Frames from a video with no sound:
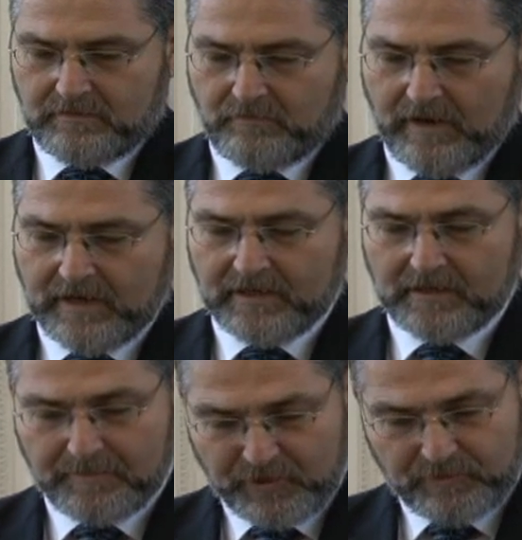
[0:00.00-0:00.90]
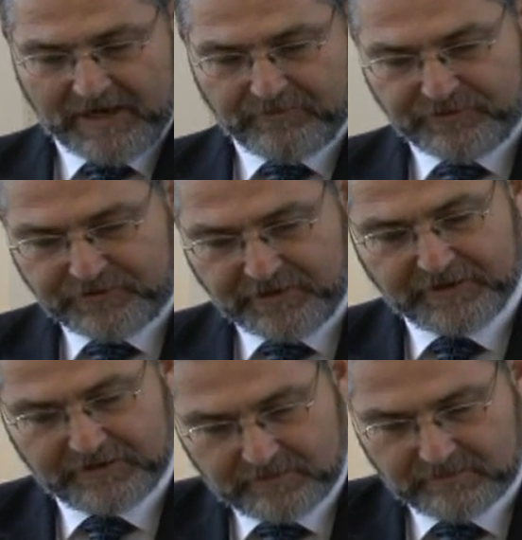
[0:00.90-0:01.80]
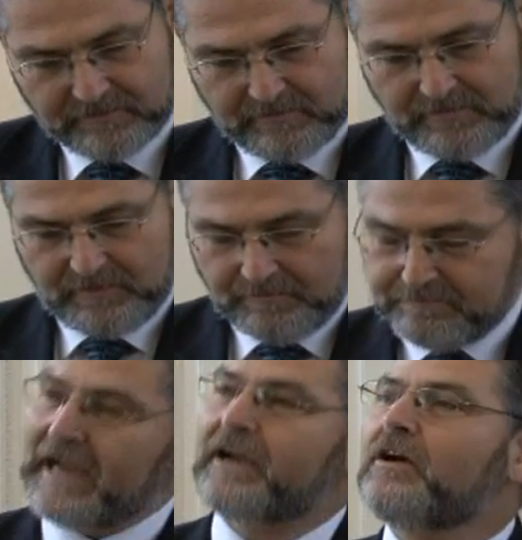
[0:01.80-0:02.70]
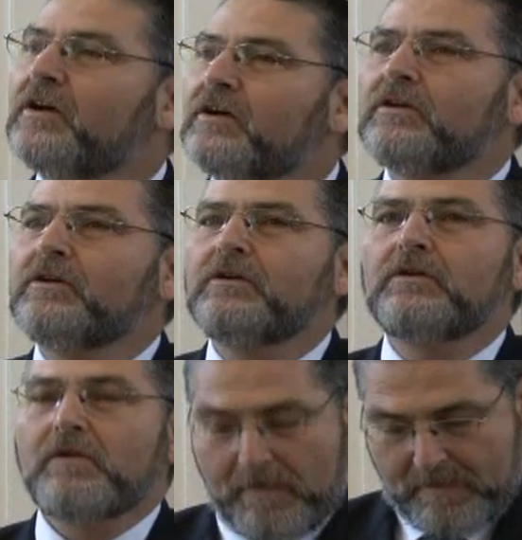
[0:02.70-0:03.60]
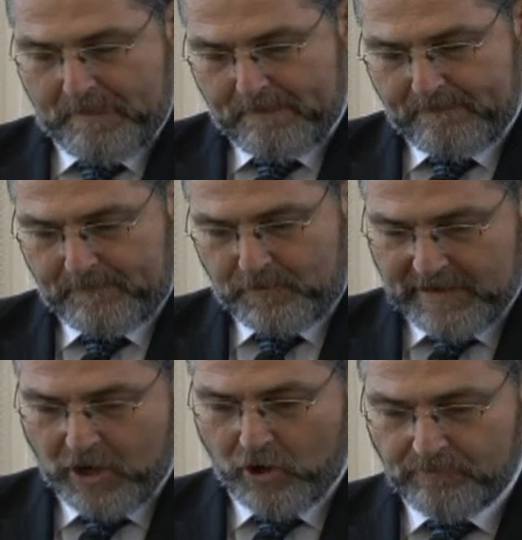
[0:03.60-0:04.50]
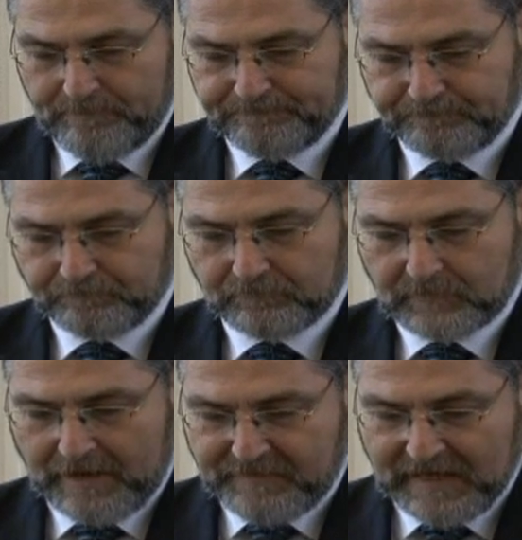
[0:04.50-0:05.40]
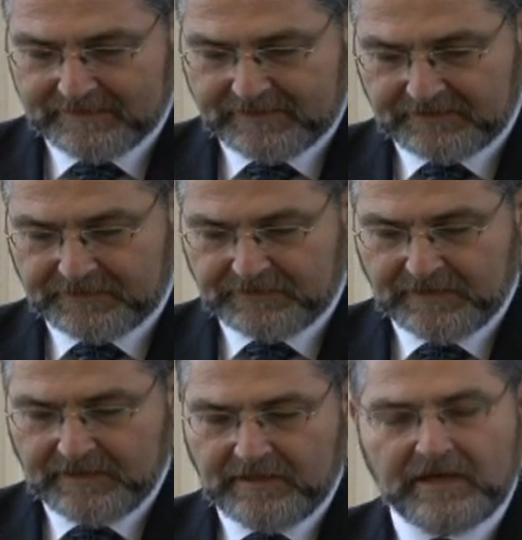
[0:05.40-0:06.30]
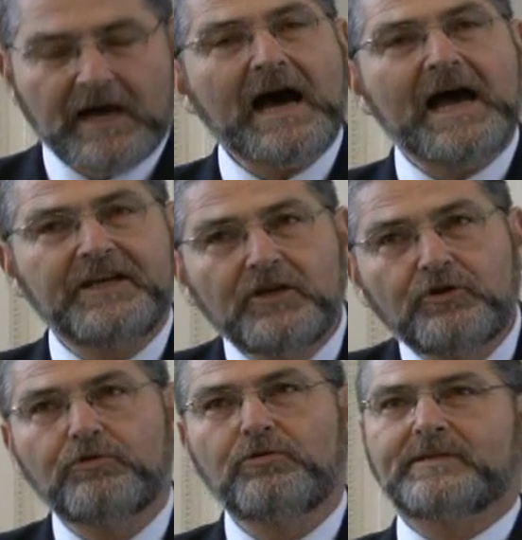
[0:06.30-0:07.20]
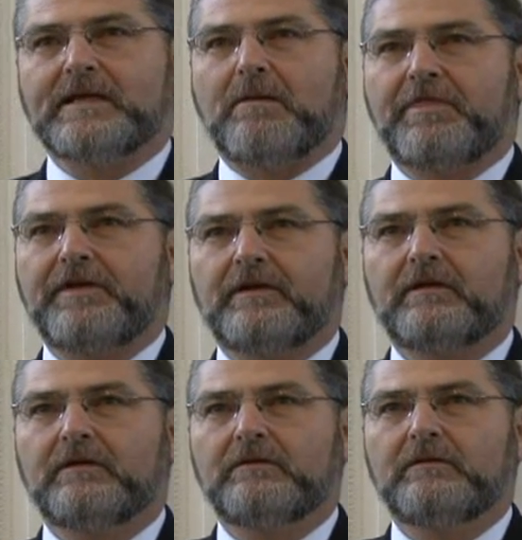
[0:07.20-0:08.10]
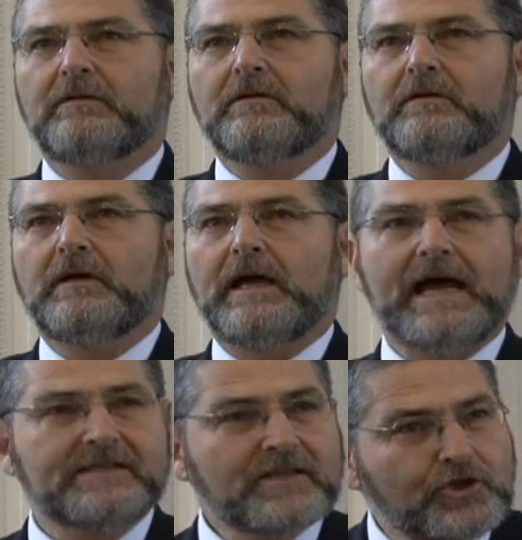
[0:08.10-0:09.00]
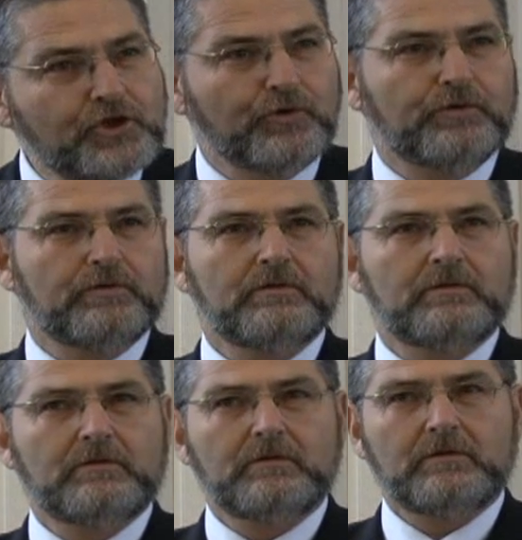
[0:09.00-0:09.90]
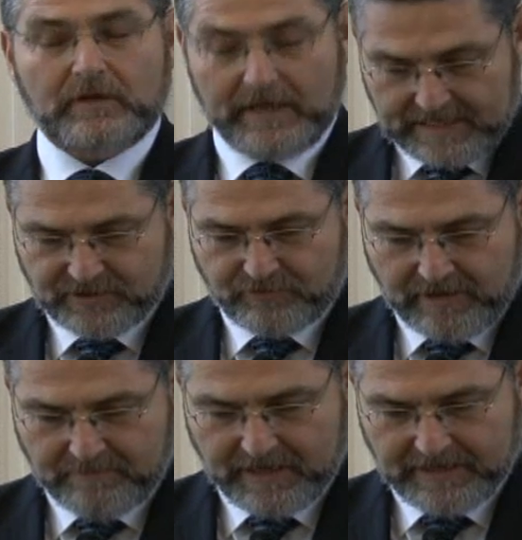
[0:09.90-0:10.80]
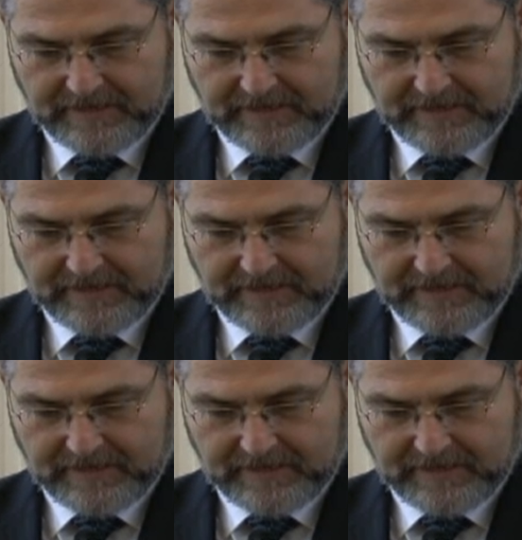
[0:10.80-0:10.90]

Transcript: While upon my return back to my home, I felt that I need to do something as a Jew, as a rabbi,